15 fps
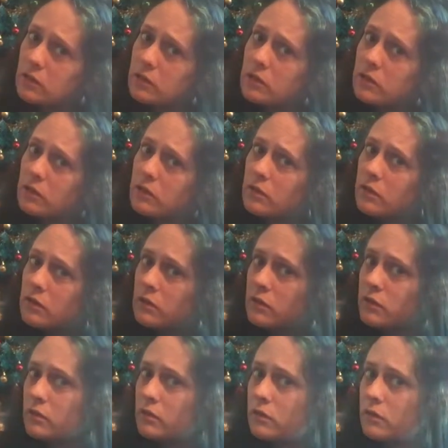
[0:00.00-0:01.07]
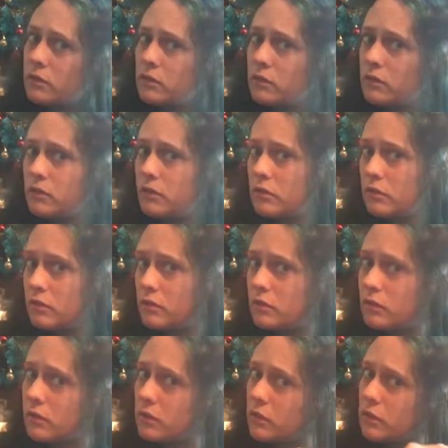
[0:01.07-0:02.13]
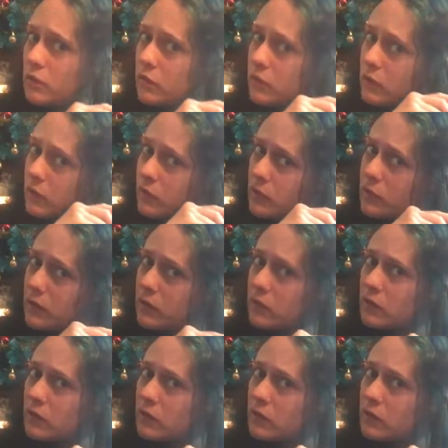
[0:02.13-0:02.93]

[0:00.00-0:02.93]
(silence)